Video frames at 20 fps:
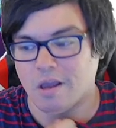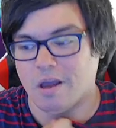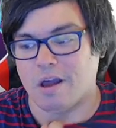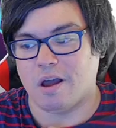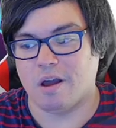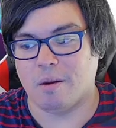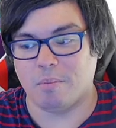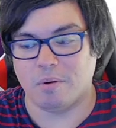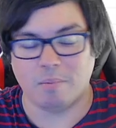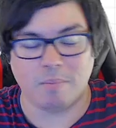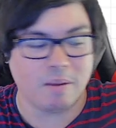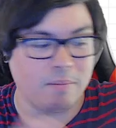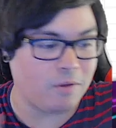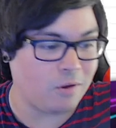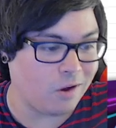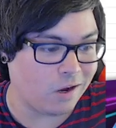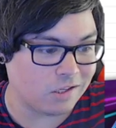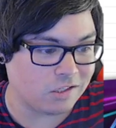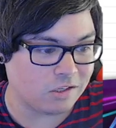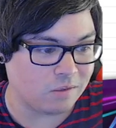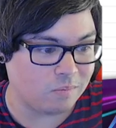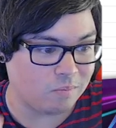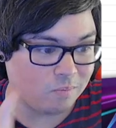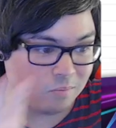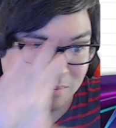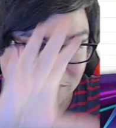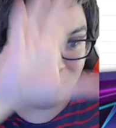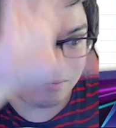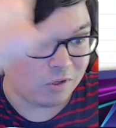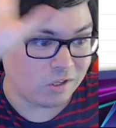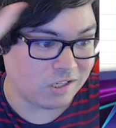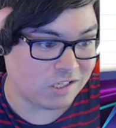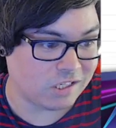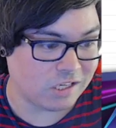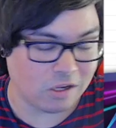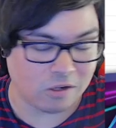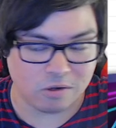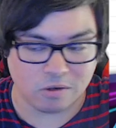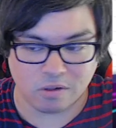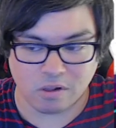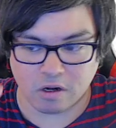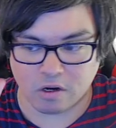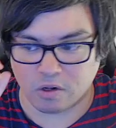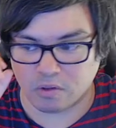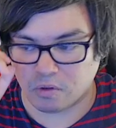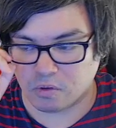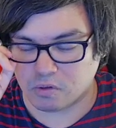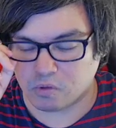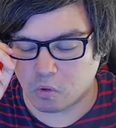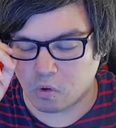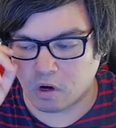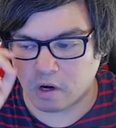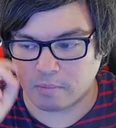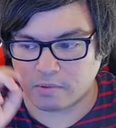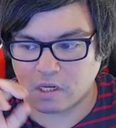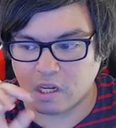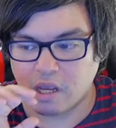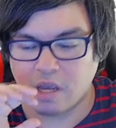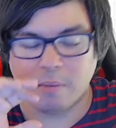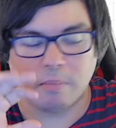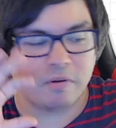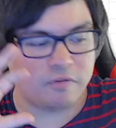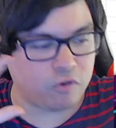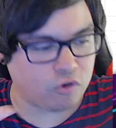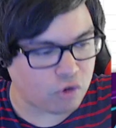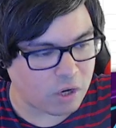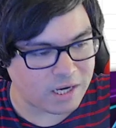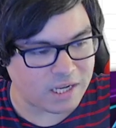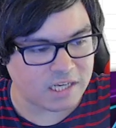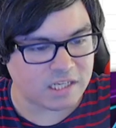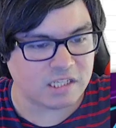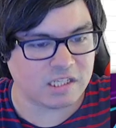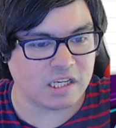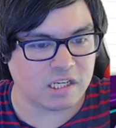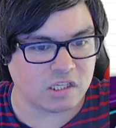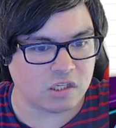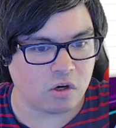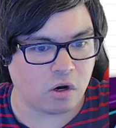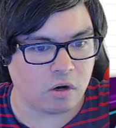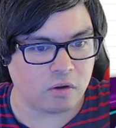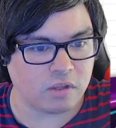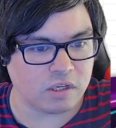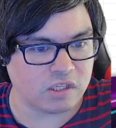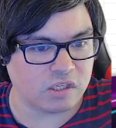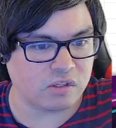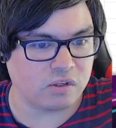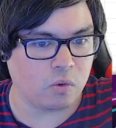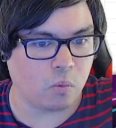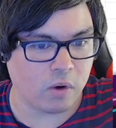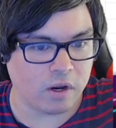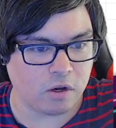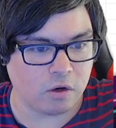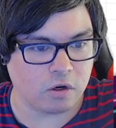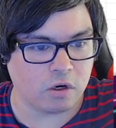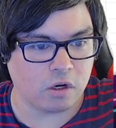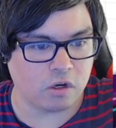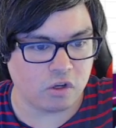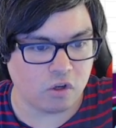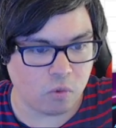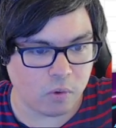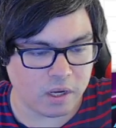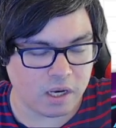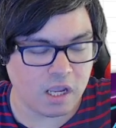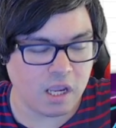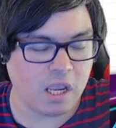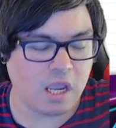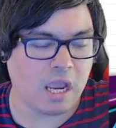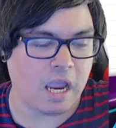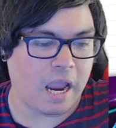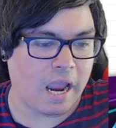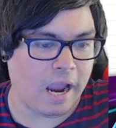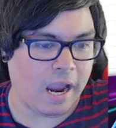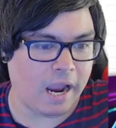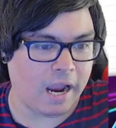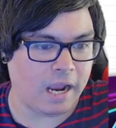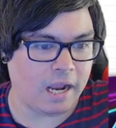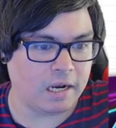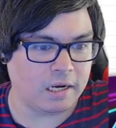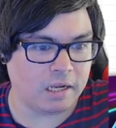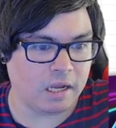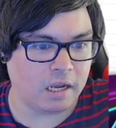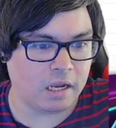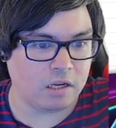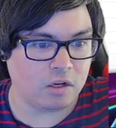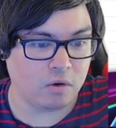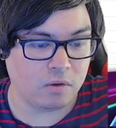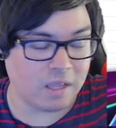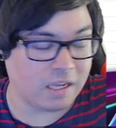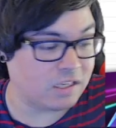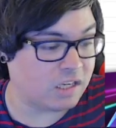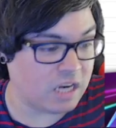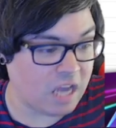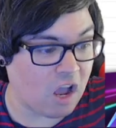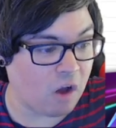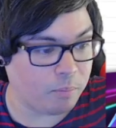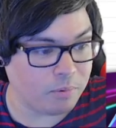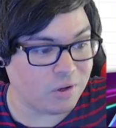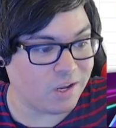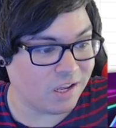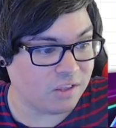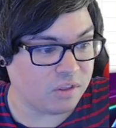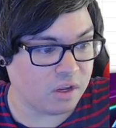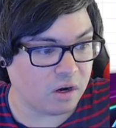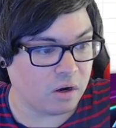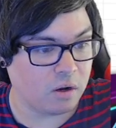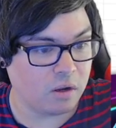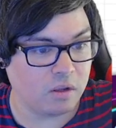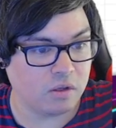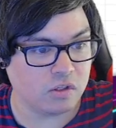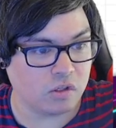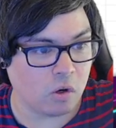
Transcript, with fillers: Uh, but maybe you got some really stellar luck on those orbs. But if you're trying to get to 6 star, this is the way you're going to do it. And, uh, you know, that's going to help you get there.